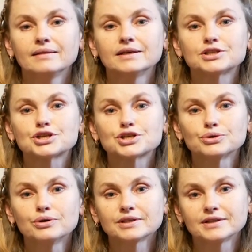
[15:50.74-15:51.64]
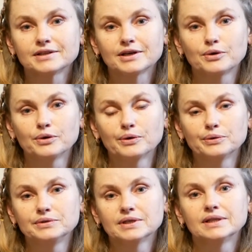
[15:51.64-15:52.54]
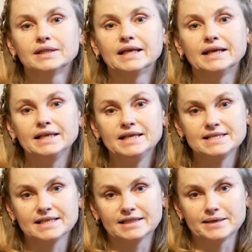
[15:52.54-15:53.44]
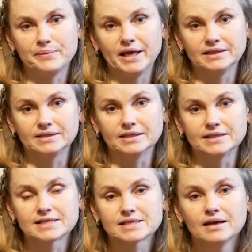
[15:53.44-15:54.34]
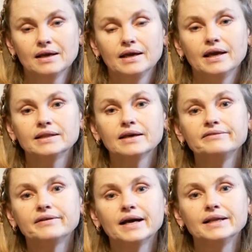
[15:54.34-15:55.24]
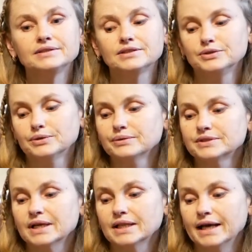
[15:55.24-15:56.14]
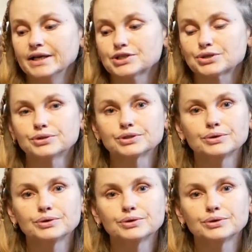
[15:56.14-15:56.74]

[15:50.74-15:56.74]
The shorter the coat, the easier the maintenance. And I find dogs like short